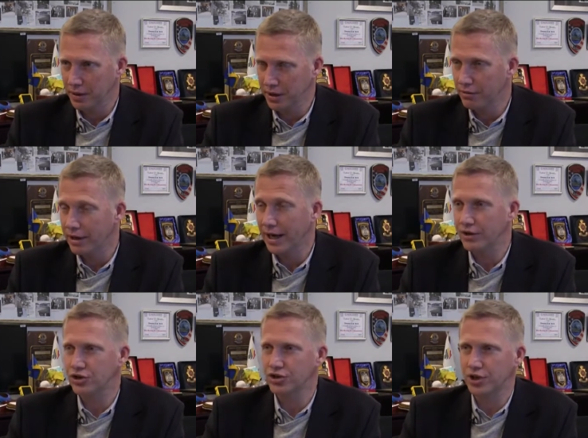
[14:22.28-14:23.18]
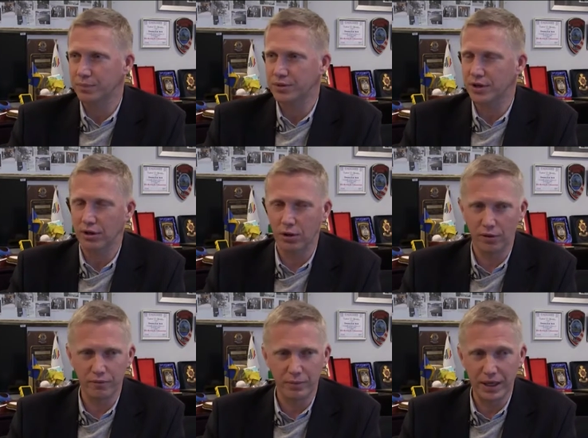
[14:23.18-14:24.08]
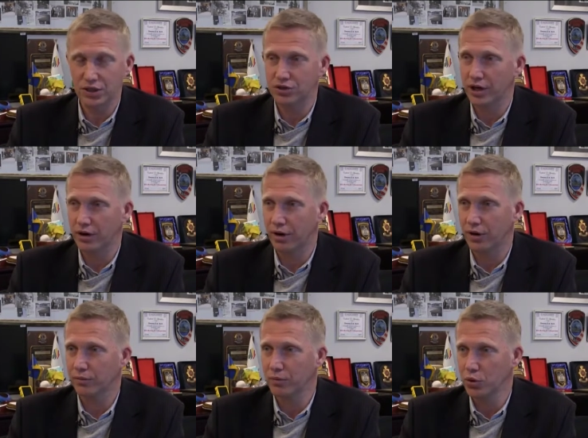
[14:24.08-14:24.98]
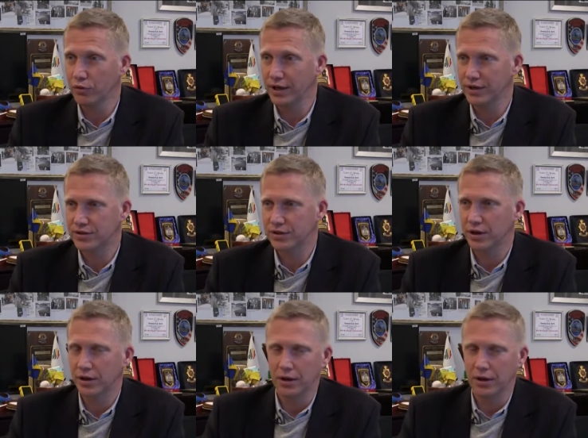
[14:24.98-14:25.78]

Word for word: in relationships, a lot of messaging around movies,